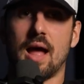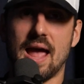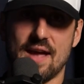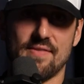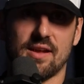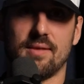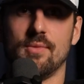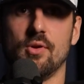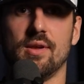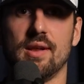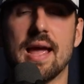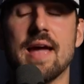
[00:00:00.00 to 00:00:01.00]
I have that
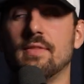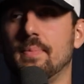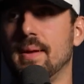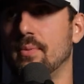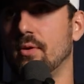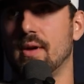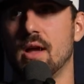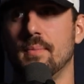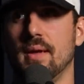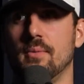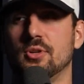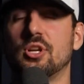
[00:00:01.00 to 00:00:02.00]
community, I have the people
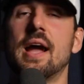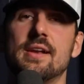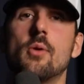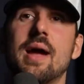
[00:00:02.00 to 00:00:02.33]
around me, which I